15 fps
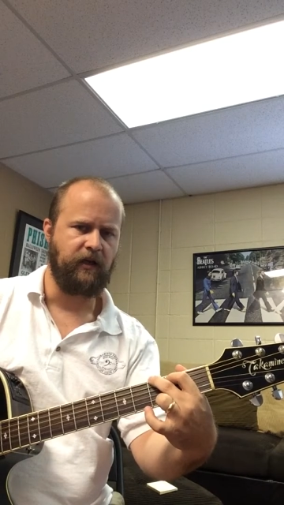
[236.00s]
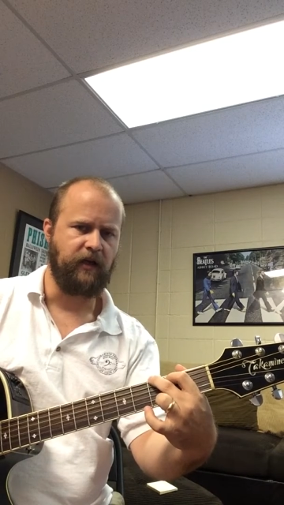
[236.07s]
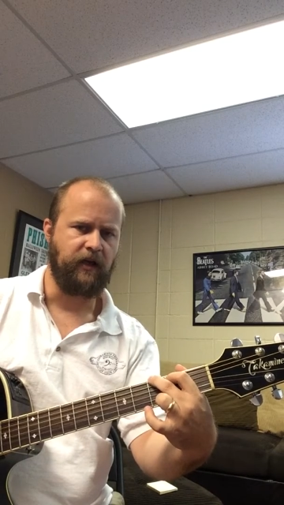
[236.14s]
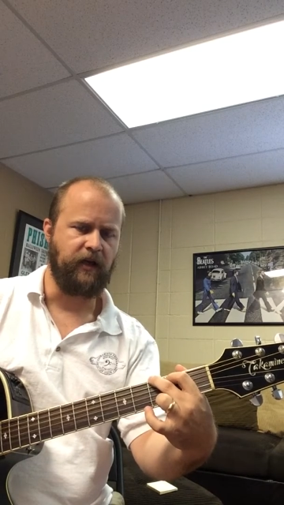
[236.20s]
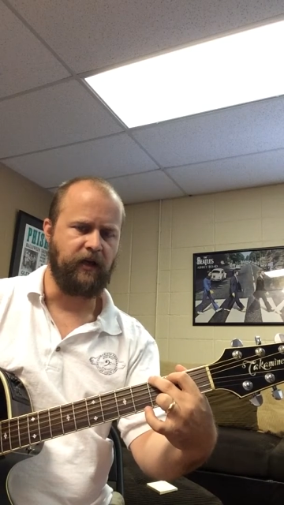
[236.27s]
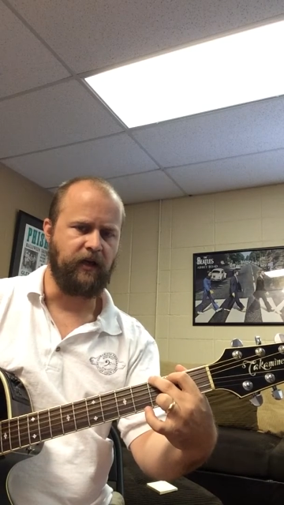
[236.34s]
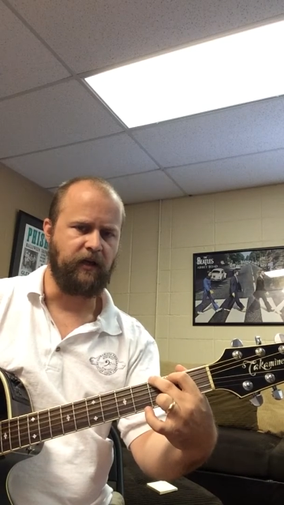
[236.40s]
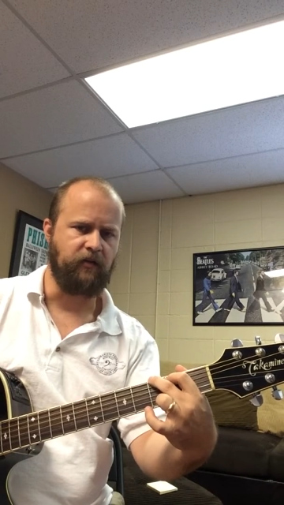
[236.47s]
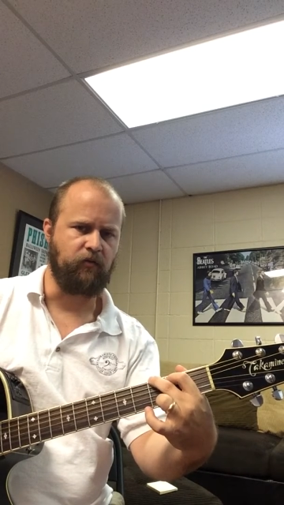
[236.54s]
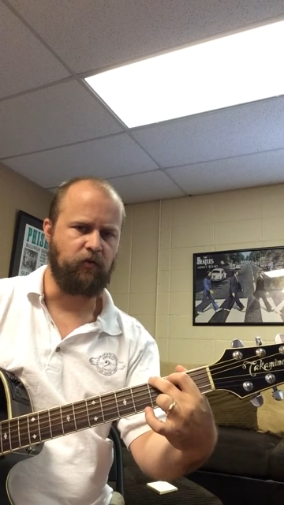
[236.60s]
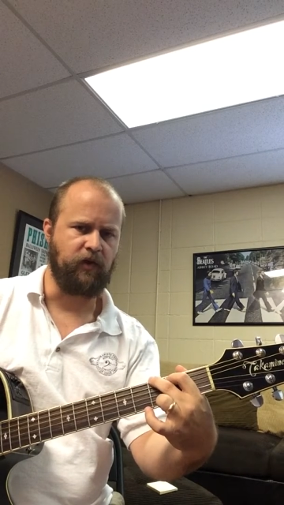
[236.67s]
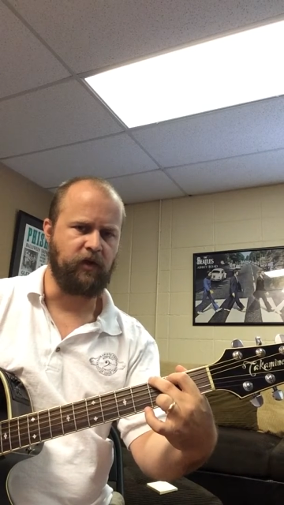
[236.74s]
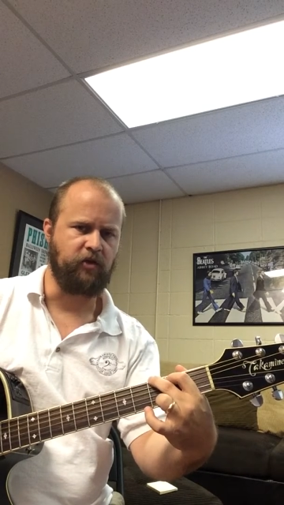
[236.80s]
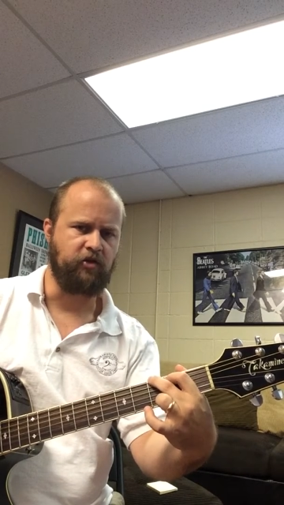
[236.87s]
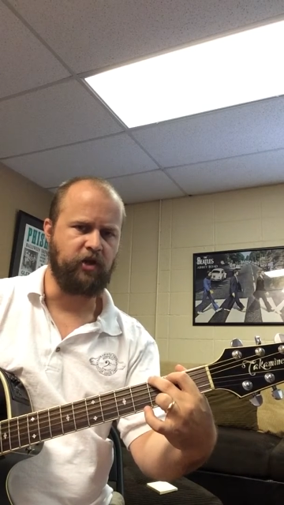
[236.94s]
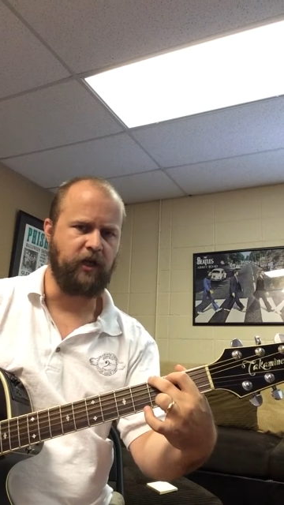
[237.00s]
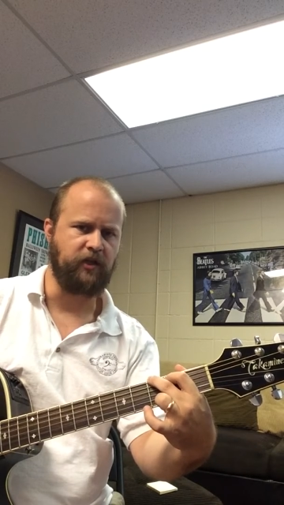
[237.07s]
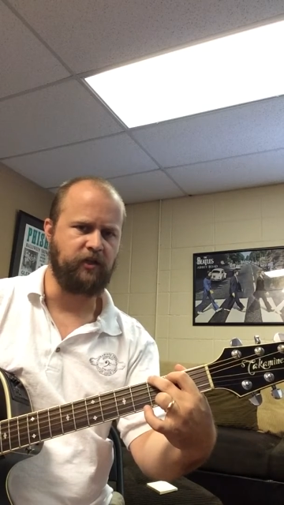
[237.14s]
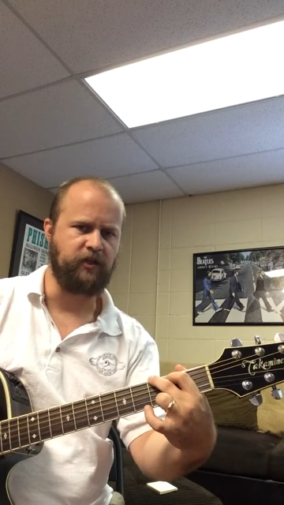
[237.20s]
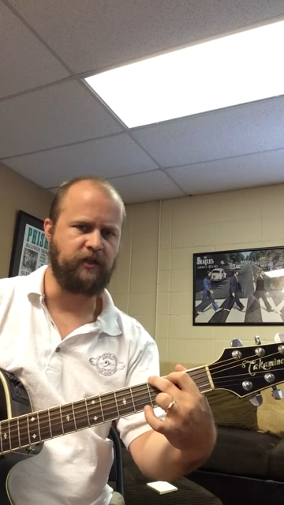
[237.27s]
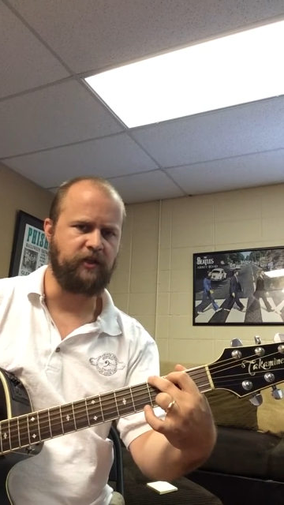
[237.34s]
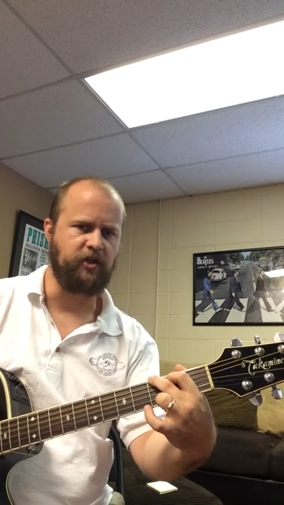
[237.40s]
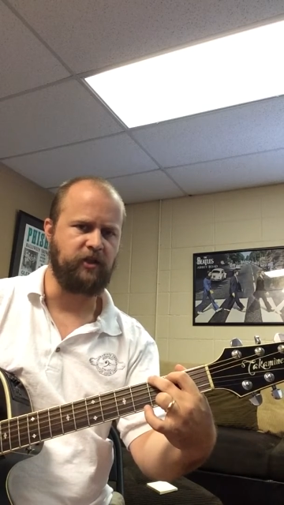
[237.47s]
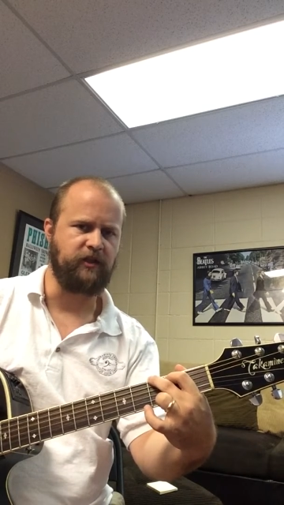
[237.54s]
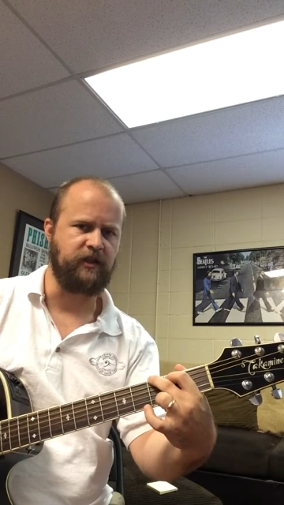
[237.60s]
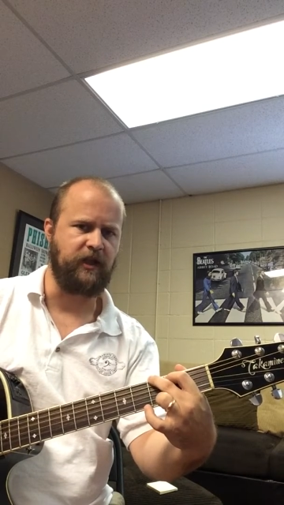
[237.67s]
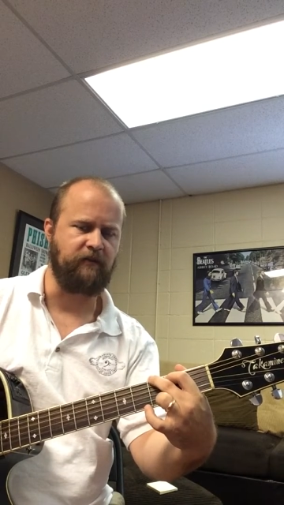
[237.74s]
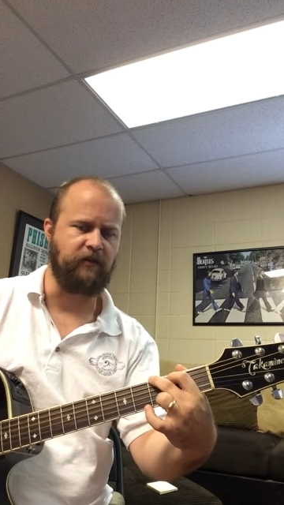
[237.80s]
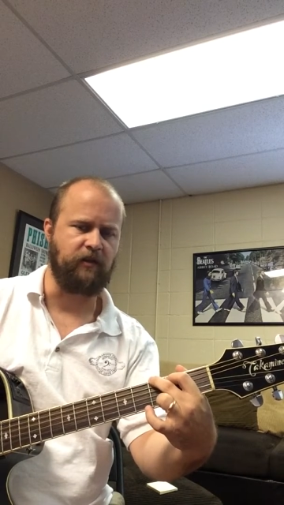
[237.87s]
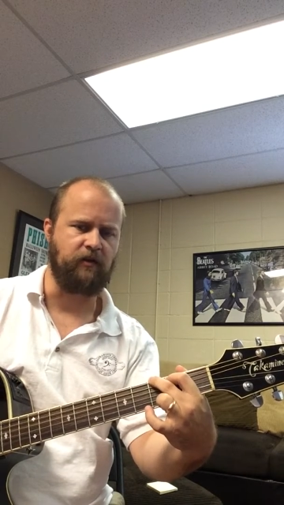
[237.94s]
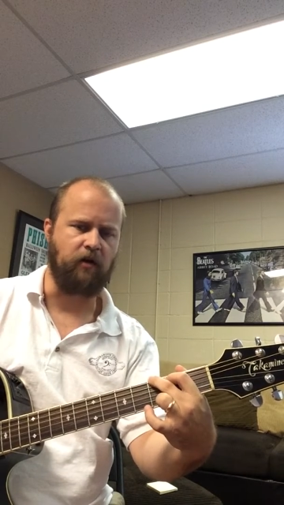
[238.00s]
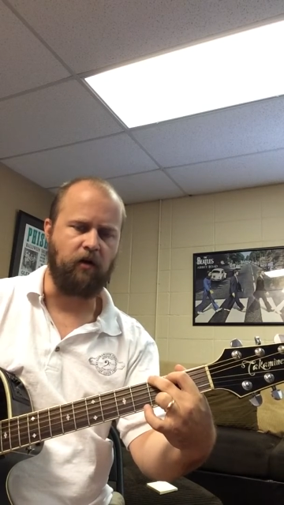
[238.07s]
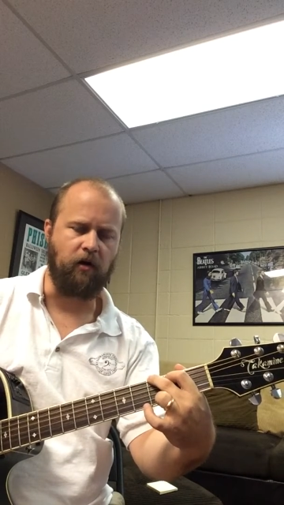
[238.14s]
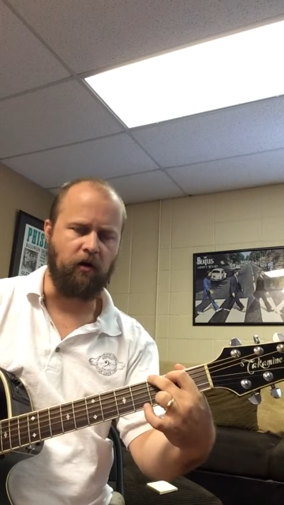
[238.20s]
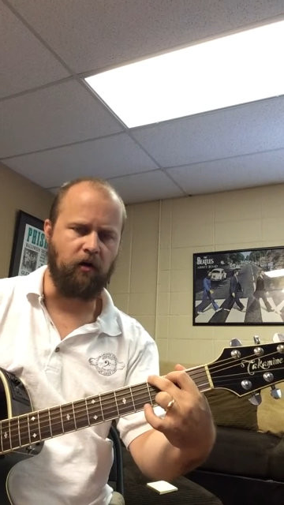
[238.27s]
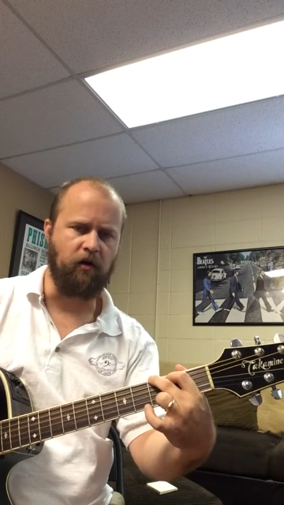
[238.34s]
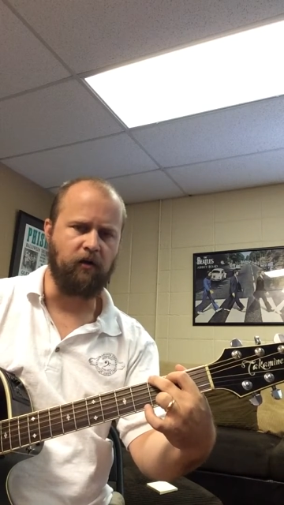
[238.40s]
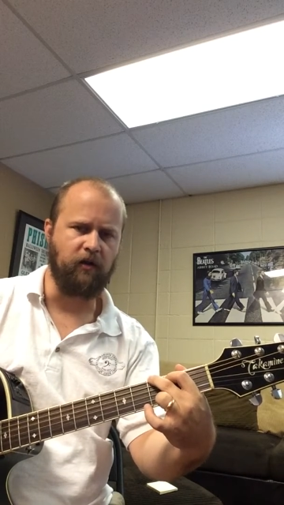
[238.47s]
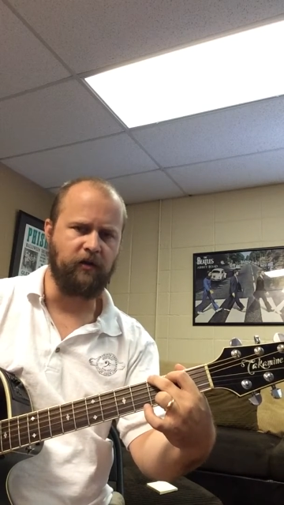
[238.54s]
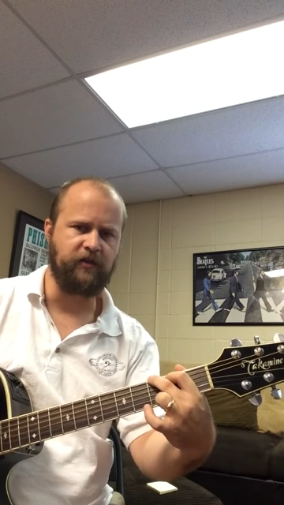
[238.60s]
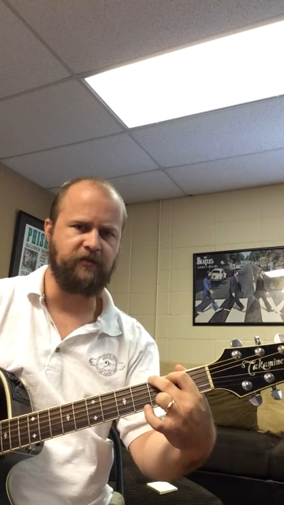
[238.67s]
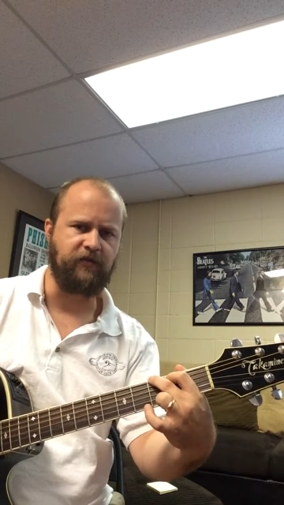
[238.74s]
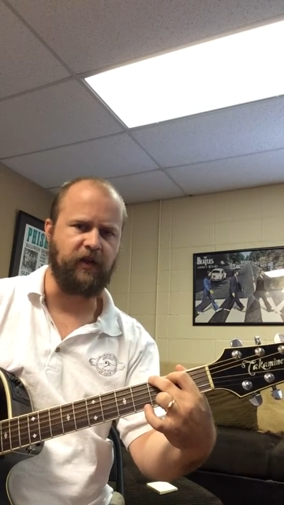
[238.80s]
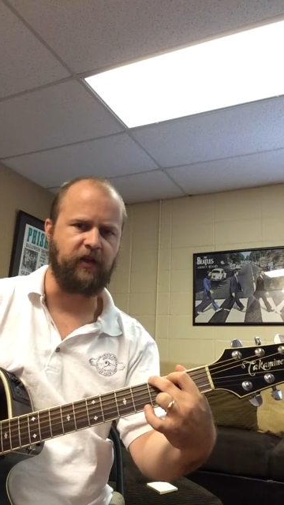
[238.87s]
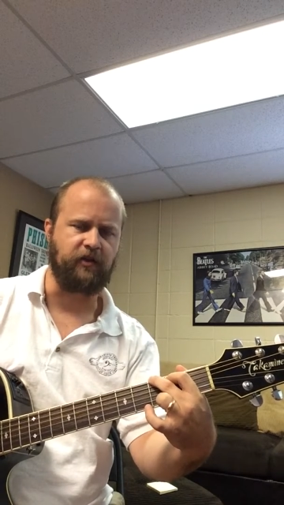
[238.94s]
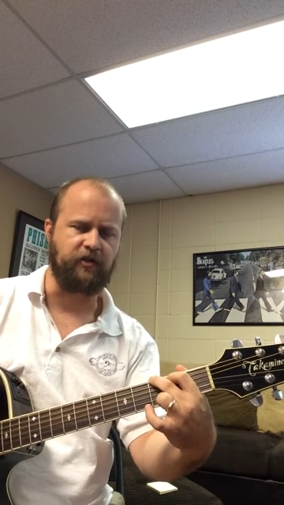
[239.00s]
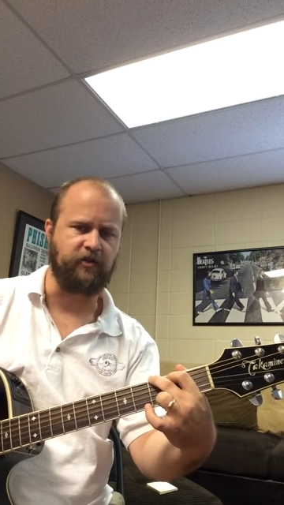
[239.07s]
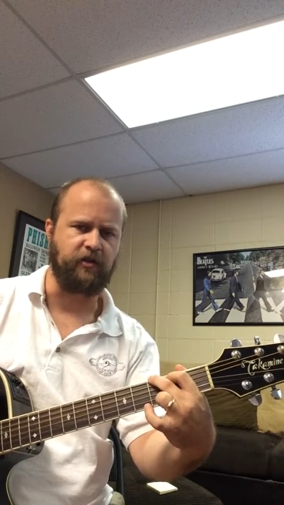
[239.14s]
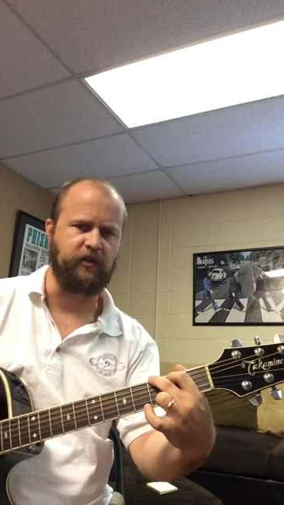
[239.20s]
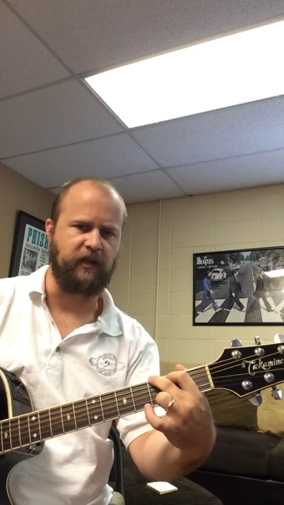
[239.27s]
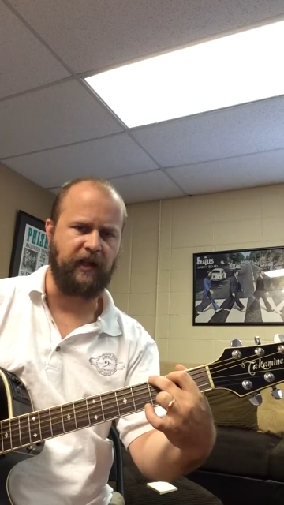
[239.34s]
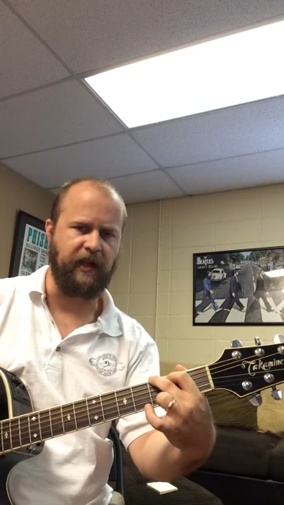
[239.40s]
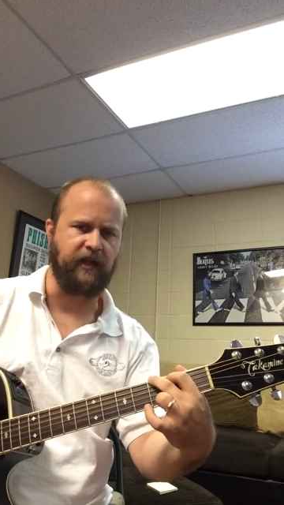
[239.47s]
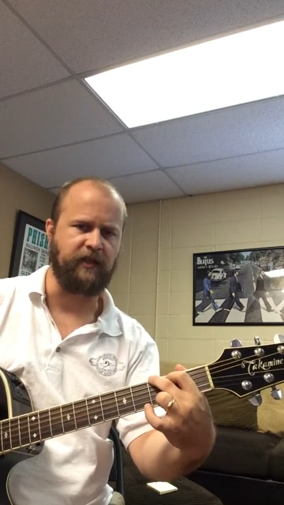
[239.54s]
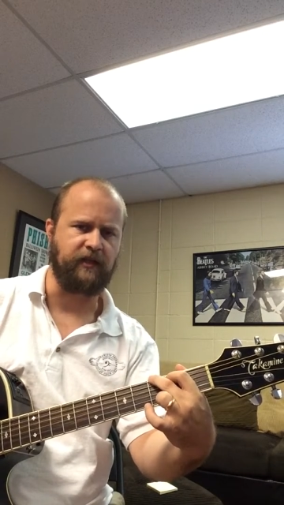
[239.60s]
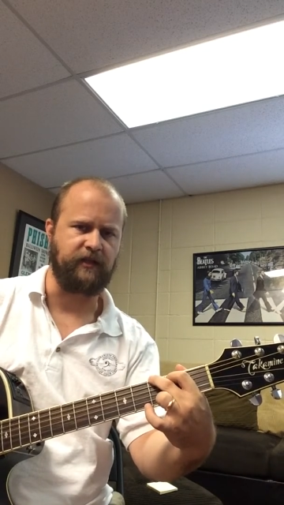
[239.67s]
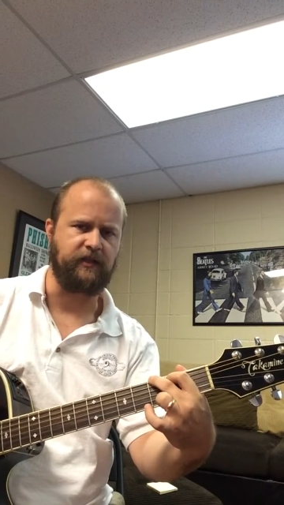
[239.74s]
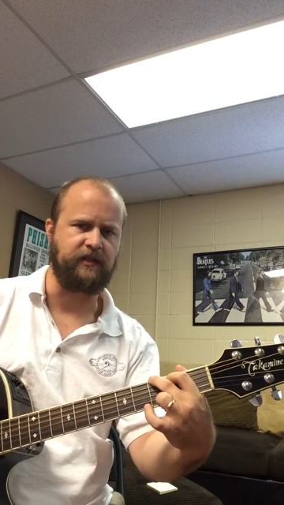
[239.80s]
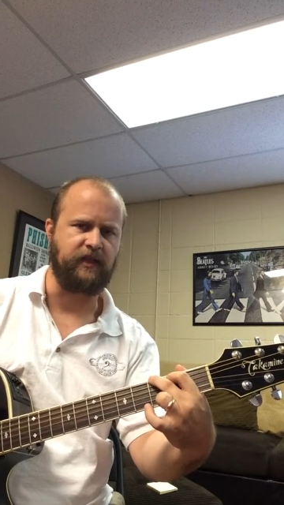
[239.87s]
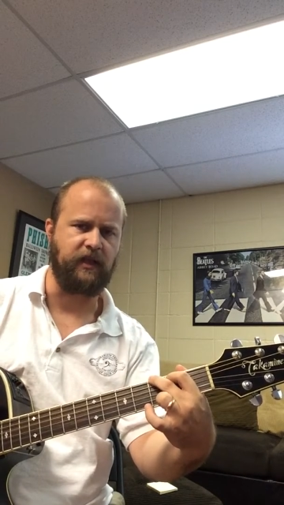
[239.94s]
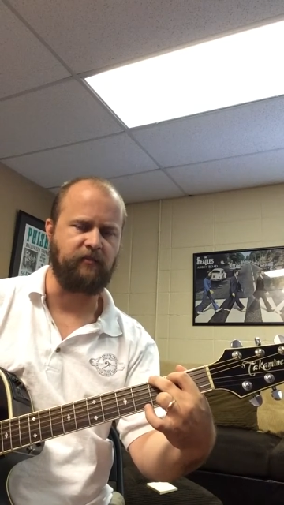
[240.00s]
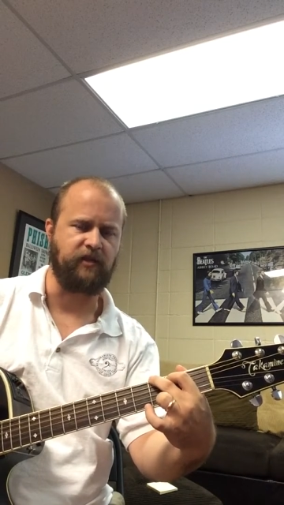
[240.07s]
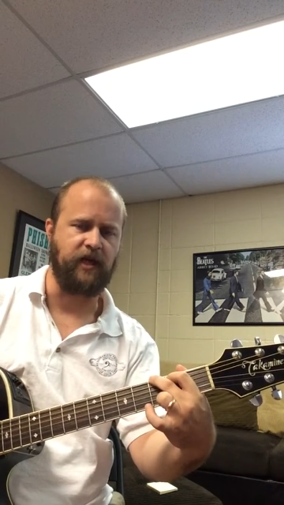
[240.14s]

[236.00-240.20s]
And when you change to the G7, all those fingers should land at the same